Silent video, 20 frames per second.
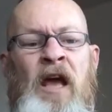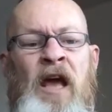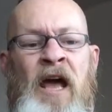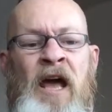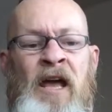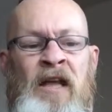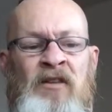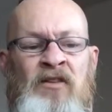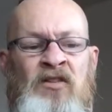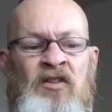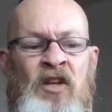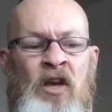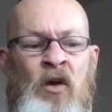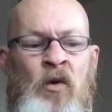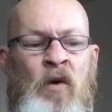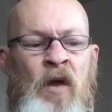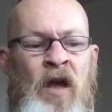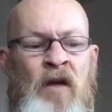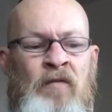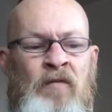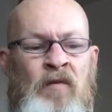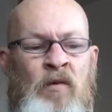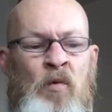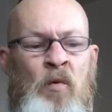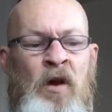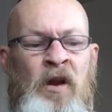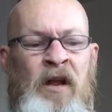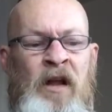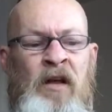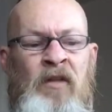And so
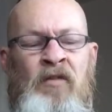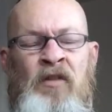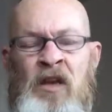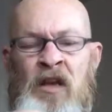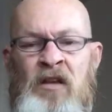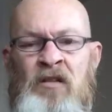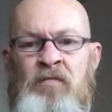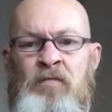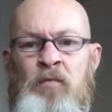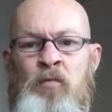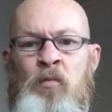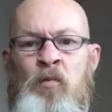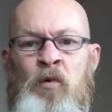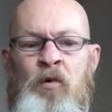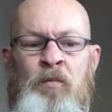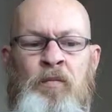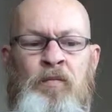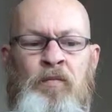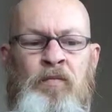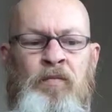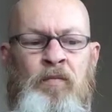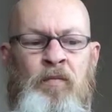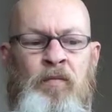everyone out there would,